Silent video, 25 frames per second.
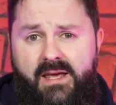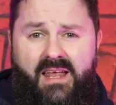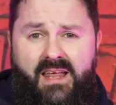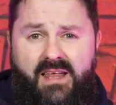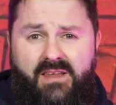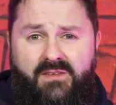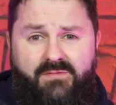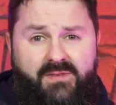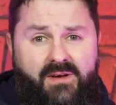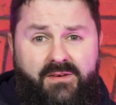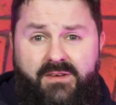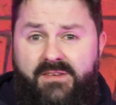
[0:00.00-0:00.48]

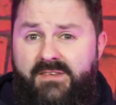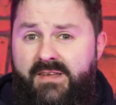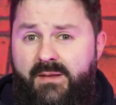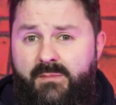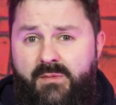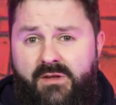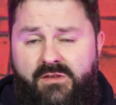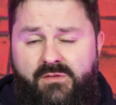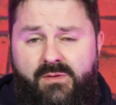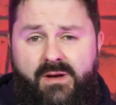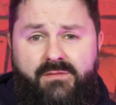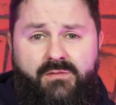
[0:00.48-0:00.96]
It's very
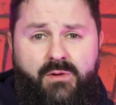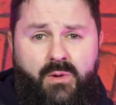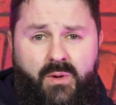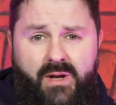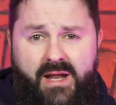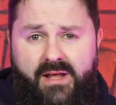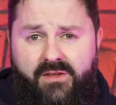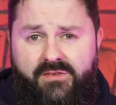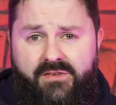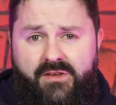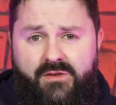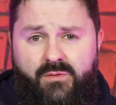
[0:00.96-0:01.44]
similar to everyone
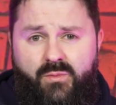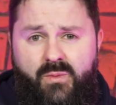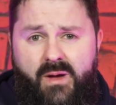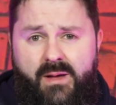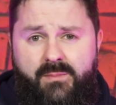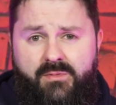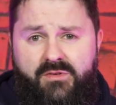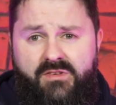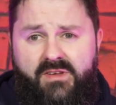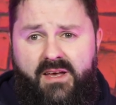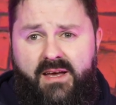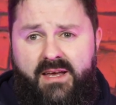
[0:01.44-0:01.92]
else's
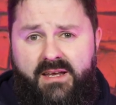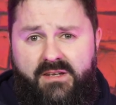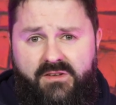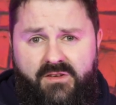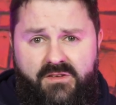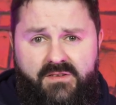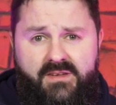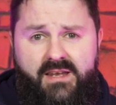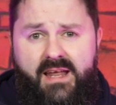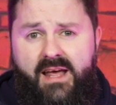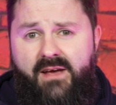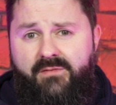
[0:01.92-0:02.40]
website. It
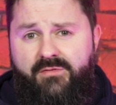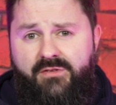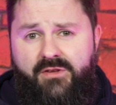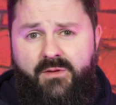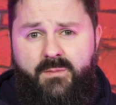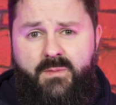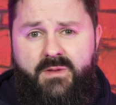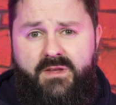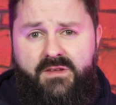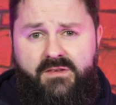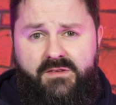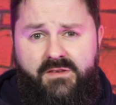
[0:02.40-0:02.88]
doesn't have
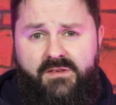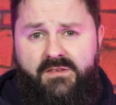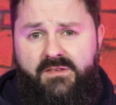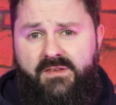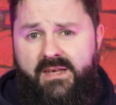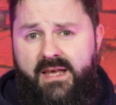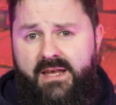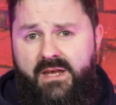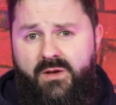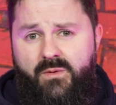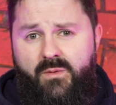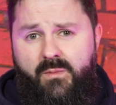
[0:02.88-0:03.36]
something to
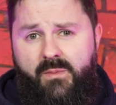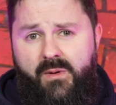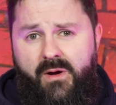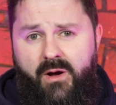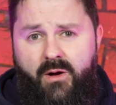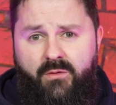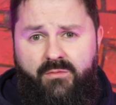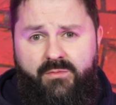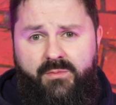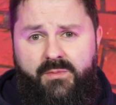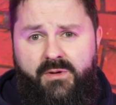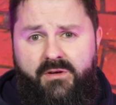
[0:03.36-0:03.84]
set you
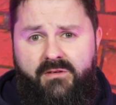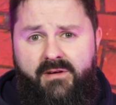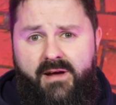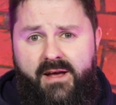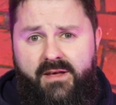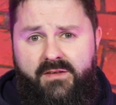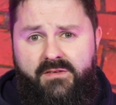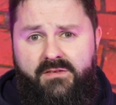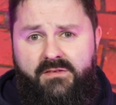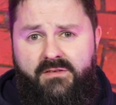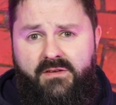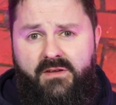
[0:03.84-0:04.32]
apart from the
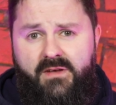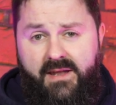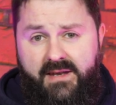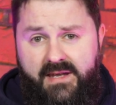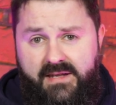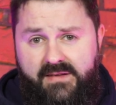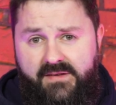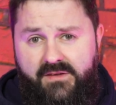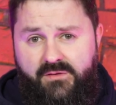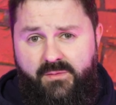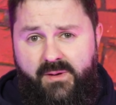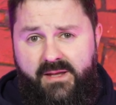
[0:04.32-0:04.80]
rest. And
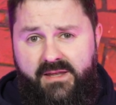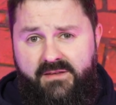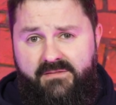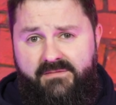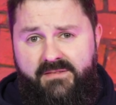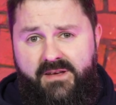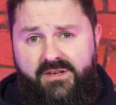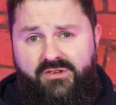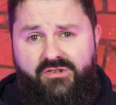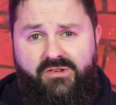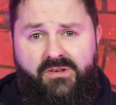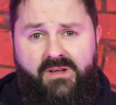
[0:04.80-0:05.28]
this is where the
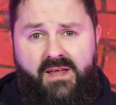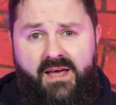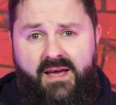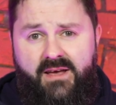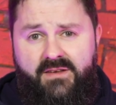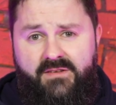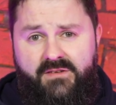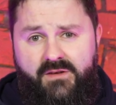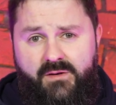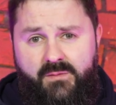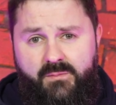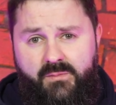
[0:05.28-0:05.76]

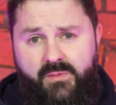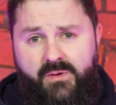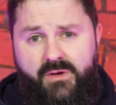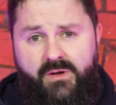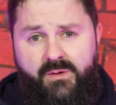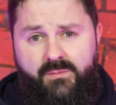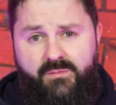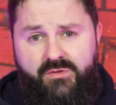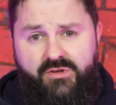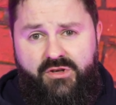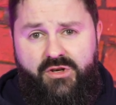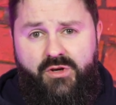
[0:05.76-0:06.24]
visualizer
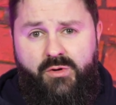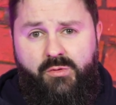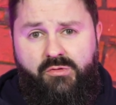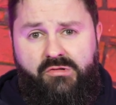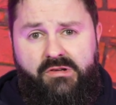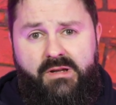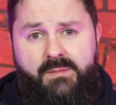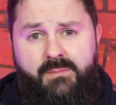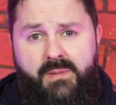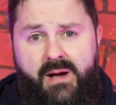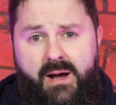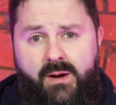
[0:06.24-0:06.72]
becomes
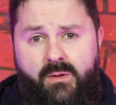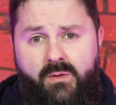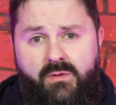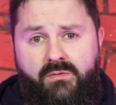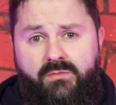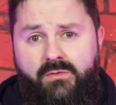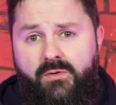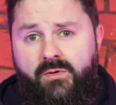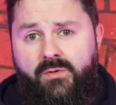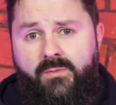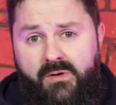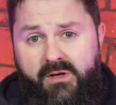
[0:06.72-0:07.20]
hugely
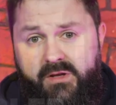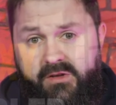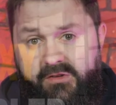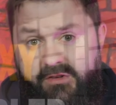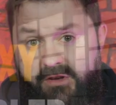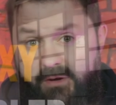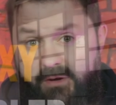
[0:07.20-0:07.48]
powerful, because